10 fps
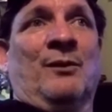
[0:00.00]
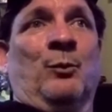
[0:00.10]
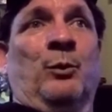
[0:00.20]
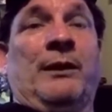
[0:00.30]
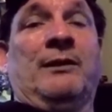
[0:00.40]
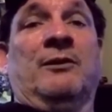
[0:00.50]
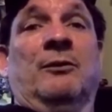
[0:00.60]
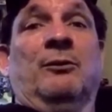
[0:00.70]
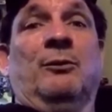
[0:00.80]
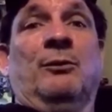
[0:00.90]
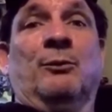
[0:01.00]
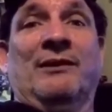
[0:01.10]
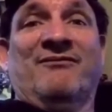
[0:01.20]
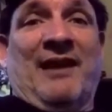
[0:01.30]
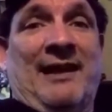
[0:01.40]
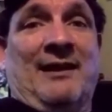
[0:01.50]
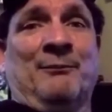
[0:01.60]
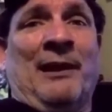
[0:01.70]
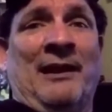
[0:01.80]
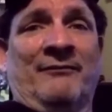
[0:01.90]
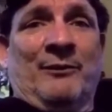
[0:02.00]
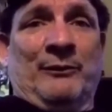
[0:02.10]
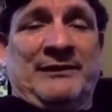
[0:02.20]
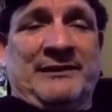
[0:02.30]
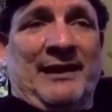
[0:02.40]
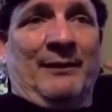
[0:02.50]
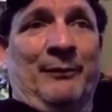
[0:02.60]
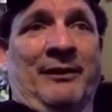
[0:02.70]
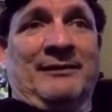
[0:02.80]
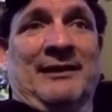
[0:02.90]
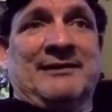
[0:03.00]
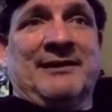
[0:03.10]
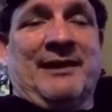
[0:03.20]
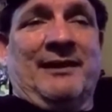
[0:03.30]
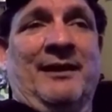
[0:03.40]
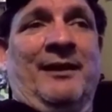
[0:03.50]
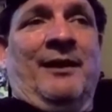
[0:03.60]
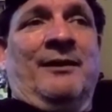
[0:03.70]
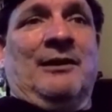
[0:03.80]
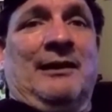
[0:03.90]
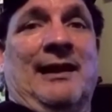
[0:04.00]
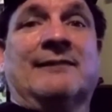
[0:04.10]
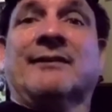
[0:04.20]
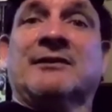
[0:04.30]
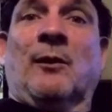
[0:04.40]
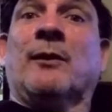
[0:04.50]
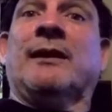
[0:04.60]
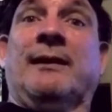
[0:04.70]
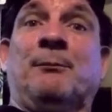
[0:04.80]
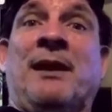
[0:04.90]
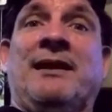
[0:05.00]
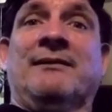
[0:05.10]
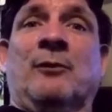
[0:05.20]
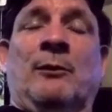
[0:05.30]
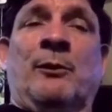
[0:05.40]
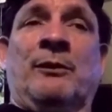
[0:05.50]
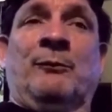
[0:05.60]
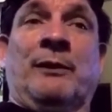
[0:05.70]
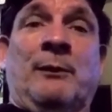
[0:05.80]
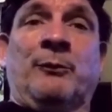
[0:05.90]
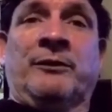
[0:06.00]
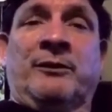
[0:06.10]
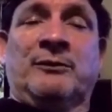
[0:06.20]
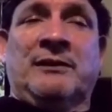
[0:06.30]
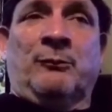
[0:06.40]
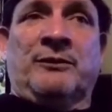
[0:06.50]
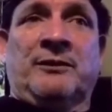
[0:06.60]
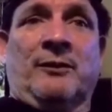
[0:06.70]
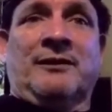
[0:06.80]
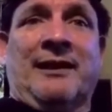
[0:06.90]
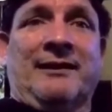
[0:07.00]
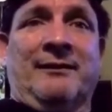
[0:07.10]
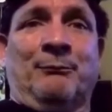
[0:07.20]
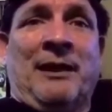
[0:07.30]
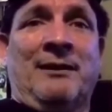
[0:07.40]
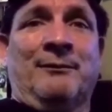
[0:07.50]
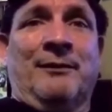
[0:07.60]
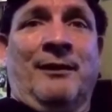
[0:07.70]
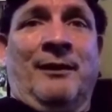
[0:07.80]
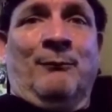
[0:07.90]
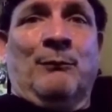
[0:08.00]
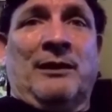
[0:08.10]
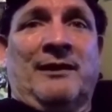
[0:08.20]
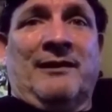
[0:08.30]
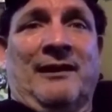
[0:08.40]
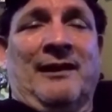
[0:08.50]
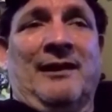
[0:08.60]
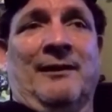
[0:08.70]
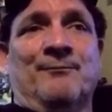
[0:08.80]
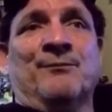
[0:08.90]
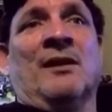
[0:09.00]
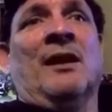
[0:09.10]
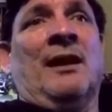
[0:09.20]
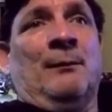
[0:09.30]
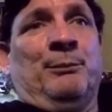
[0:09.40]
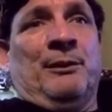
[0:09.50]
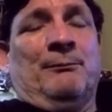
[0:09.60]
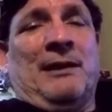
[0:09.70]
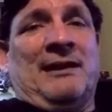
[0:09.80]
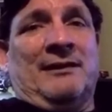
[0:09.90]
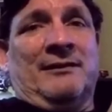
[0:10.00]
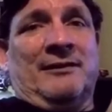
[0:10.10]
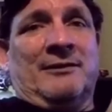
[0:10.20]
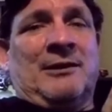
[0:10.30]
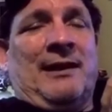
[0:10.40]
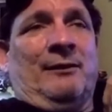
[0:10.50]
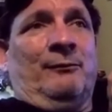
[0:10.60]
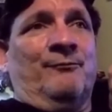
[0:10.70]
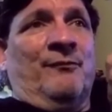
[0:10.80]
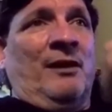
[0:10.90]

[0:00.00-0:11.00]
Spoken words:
revamp, however you want to say it, because like I said, you can actually start getting paid. So what I want to do is I want to start taking the money that I get and putting back into the channel.